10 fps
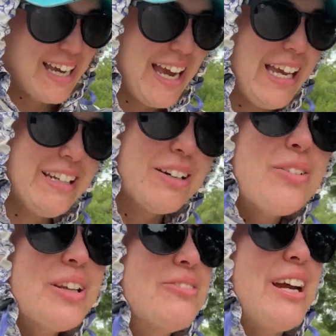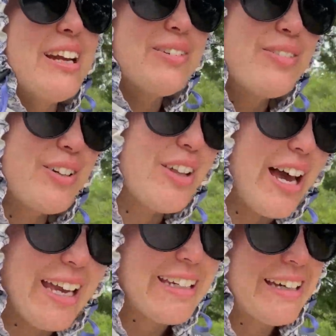and it only rained for
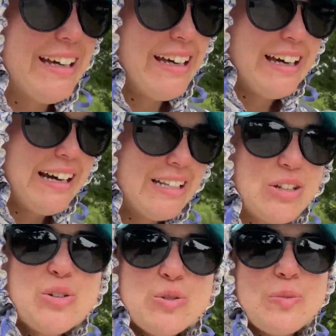like 2